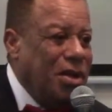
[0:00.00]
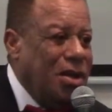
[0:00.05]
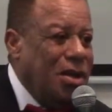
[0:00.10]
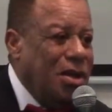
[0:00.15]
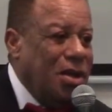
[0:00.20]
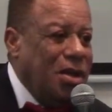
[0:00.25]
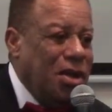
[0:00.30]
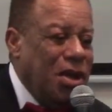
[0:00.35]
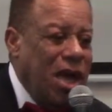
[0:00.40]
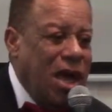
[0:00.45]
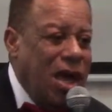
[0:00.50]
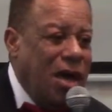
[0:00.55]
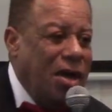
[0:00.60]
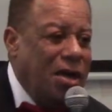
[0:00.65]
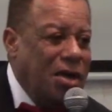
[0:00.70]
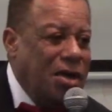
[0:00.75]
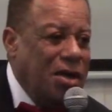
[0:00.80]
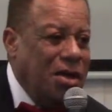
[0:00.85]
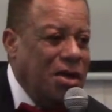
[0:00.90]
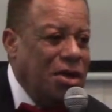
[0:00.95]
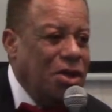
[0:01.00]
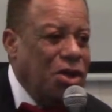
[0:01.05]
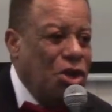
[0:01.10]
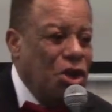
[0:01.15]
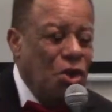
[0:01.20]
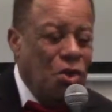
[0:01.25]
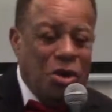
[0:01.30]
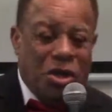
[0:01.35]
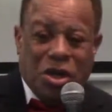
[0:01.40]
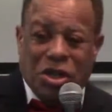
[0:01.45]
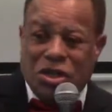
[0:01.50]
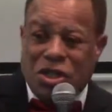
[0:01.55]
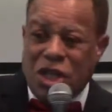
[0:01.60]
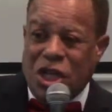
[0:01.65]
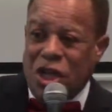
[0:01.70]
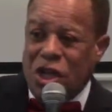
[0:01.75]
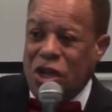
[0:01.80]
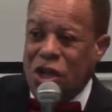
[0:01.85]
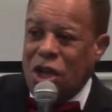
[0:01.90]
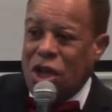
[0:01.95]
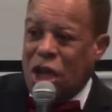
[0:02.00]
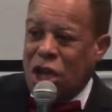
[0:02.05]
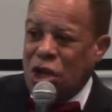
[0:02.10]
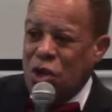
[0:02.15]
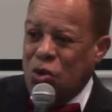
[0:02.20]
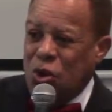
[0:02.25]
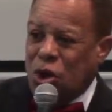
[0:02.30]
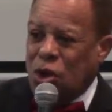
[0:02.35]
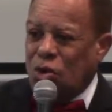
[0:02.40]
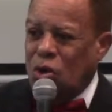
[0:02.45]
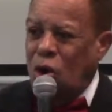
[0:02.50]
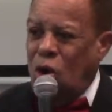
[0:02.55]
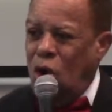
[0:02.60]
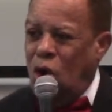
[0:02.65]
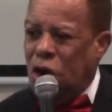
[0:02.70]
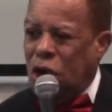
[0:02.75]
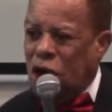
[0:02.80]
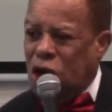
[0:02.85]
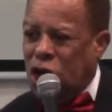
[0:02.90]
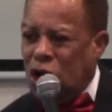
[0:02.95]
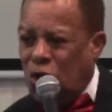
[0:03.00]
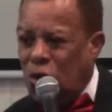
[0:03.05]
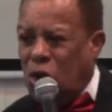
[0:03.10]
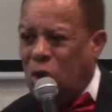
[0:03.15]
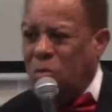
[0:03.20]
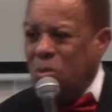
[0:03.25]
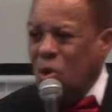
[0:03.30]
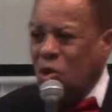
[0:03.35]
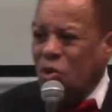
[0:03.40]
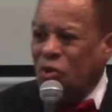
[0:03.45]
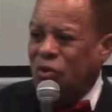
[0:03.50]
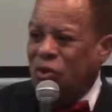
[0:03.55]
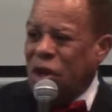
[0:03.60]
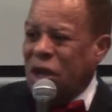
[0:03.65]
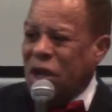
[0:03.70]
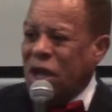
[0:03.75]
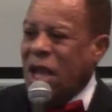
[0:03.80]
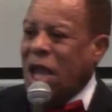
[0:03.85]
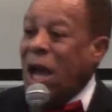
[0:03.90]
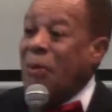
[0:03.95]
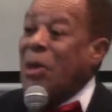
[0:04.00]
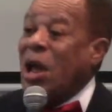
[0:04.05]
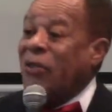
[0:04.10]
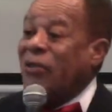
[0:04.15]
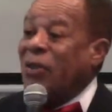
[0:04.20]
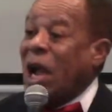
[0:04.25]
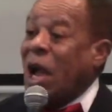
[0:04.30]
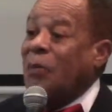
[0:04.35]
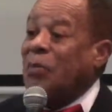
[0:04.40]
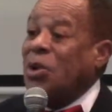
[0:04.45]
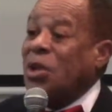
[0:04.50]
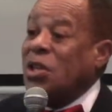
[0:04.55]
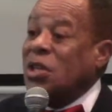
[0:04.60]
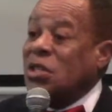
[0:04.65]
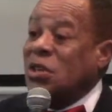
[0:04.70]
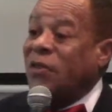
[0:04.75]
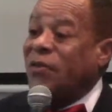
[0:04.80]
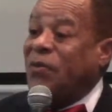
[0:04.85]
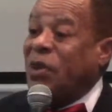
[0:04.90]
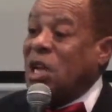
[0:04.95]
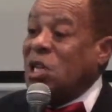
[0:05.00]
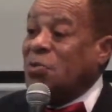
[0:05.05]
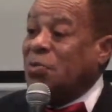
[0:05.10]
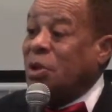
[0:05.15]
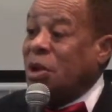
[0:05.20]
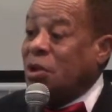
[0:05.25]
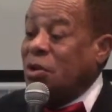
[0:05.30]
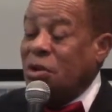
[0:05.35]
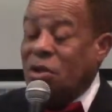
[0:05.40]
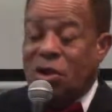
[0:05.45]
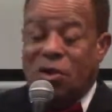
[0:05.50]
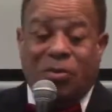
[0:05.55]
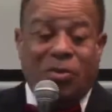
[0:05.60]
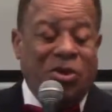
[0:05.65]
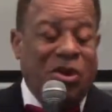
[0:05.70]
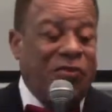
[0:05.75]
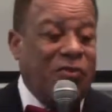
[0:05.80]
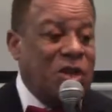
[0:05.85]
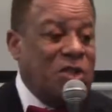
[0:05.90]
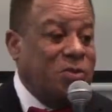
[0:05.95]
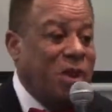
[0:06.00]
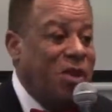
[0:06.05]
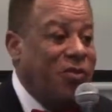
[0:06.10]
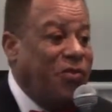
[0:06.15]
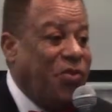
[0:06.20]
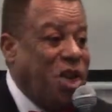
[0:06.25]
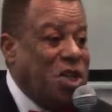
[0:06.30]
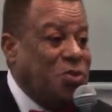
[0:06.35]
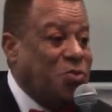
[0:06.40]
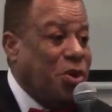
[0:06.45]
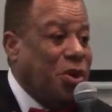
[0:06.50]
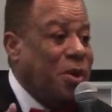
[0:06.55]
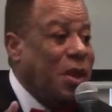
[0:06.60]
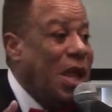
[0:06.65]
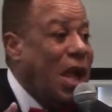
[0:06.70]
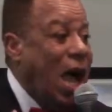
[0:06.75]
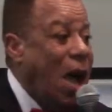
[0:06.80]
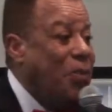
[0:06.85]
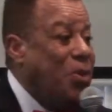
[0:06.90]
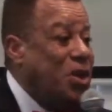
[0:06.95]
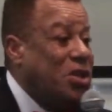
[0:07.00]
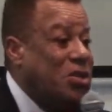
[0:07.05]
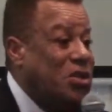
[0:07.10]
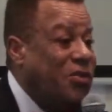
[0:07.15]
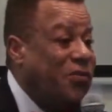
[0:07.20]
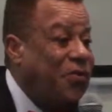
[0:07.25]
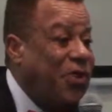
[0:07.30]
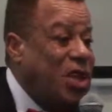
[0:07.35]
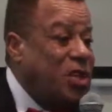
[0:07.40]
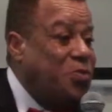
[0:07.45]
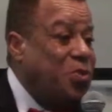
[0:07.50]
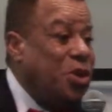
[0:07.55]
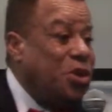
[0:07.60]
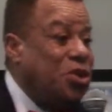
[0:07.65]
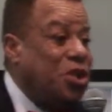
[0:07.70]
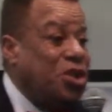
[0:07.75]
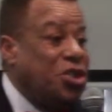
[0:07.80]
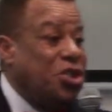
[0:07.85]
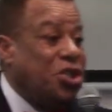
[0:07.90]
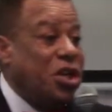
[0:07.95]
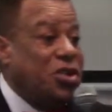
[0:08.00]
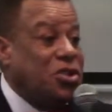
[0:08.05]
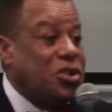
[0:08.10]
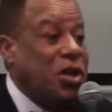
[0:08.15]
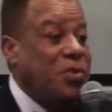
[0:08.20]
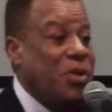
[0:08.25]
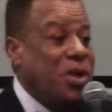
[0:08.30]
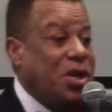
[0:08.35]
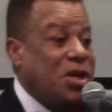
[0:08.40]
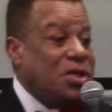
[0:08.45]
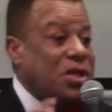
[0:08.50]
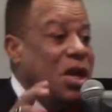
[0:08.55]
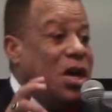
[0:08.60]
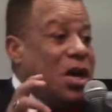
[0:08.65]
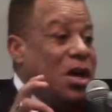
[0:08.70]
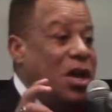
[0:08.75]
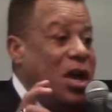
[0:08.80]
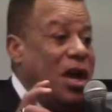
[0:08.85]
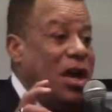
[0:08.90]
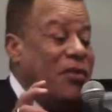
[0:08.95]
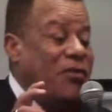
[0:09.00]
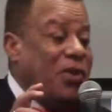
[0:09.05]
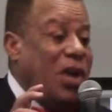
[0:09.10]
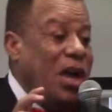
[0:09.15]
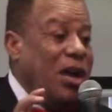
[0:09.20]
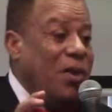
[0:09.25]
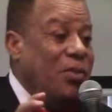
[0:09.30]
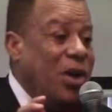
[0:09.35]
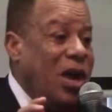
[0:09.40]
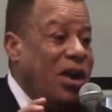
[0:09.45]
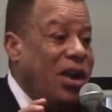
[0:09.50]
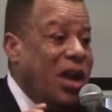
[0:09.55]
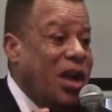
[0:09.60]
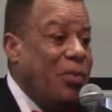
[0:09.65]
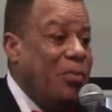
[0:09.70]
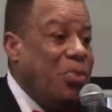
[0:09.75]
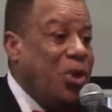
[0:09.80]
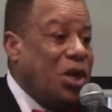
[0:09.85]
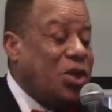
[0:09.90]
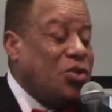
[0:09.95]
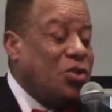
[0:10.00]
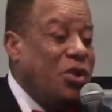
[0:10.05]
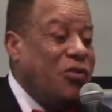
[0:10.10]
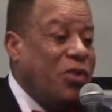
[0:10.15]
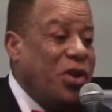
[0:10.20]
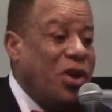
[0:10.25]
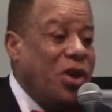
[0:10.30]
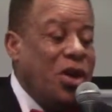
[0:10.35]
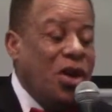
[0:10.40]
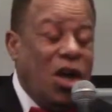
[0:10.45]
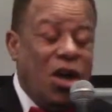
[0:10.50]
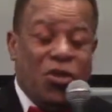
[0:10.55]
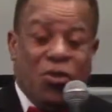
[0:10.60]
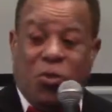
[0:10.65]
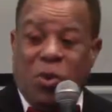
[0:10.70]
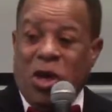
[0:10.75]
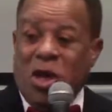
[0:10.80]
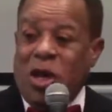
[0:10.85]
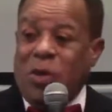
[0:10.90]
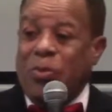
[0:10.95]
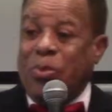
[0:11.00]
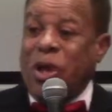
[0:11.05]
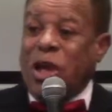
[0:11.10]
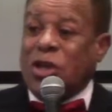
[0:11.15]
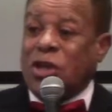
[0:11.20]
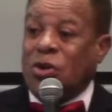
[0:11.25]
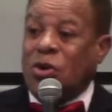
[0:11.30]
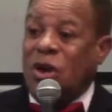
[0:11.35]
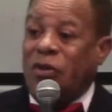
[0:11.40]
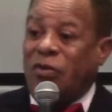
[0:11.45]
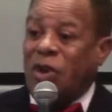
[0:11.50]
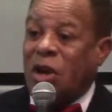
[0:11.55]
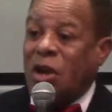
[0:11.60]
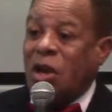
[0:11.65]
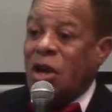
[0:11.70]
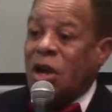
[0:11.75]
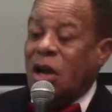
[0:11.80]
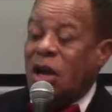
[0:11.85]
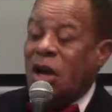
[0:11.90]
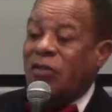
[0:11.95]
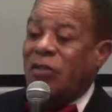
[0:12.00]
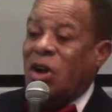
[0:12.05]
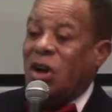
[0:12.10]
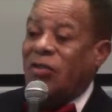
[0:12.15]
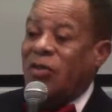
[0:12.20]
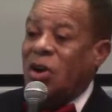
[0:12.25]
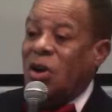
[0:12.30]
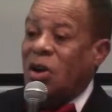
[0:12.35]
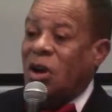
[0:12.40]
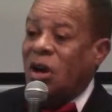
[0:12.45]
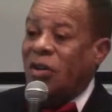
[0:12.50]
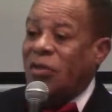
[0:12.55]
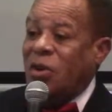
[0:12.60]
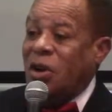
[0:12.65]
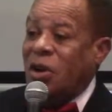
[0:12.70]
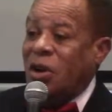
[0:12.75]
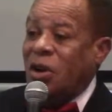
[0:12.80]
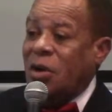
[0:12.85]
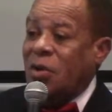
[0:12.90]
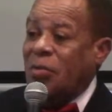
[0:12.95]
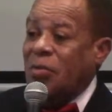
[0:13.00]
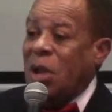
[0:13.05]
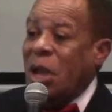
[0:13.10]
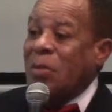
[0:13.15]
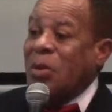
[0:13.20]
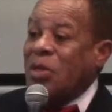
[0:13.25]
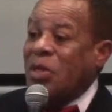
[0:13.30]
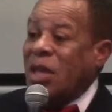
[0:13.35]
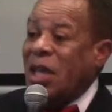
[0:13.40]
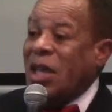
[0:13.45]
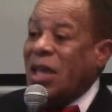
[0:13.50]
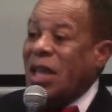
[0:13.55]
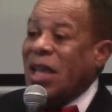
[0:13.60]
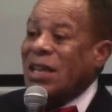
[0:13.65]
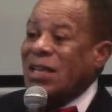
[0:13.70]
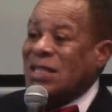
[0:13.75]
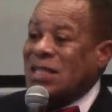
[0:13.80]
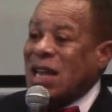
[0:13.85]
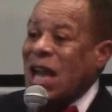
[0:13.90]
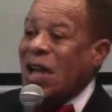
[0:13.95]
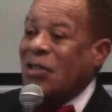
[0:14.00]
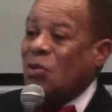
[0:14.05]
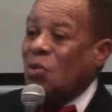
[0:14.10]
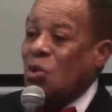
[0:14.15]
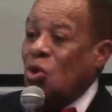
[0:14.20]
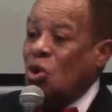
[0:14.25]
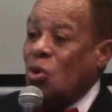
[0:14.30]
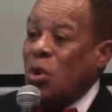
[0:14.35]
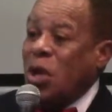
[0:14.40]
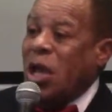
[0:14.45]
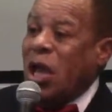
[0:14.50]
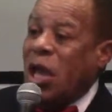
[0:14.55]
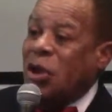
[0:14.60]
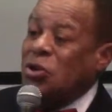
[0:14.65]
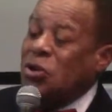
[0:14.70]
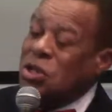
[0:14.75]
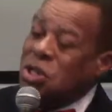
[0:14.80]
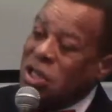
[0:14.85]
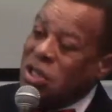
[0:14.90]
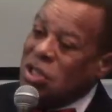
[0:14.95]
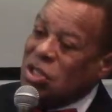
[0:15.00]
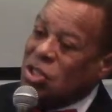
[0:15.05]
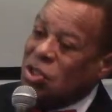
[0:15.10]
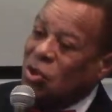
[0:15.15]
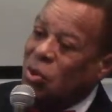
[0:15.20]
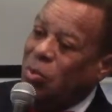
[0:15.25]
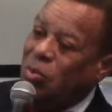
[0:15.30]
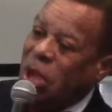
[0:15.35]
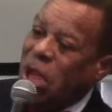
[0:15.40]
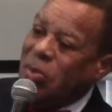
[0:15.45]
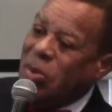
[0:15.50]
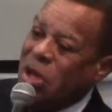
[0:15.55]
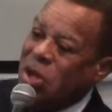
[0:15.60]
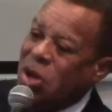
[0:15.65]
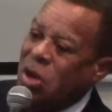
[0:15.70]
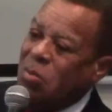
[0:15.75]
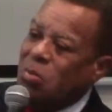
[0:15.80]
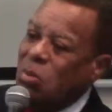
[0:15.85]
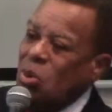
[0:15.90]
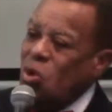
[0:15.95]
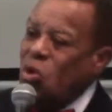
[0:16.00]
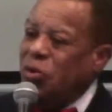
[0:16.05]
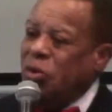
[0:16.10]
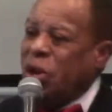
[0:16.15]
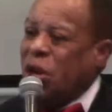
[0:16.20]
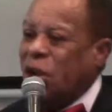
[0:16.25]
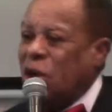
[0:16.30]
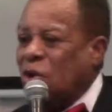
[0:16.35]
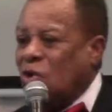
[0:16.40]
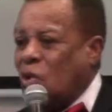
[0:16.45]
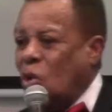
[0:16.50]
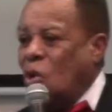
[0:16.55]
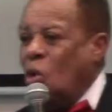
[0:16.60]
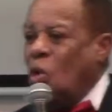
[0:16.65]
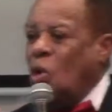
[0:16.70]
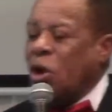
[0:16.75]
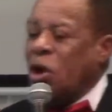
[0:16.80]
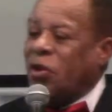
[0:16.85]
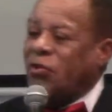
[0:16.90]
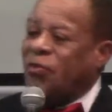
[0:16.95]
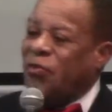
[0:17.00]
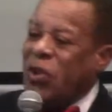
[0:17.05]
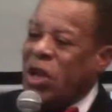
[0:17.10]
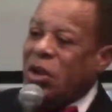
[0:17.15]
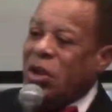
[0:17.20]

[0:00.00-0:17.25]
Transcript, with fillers: Yeah. No one could see it, and you were growing and you were moving. matter of fact, I put this on Facebook. You that friends on Facebook. I put this on Facebook just yesterday because I've got a I got a picture of a, a 3D picture of a of, of, a, of a baby inside the womb, and you see this little baby moving and growing,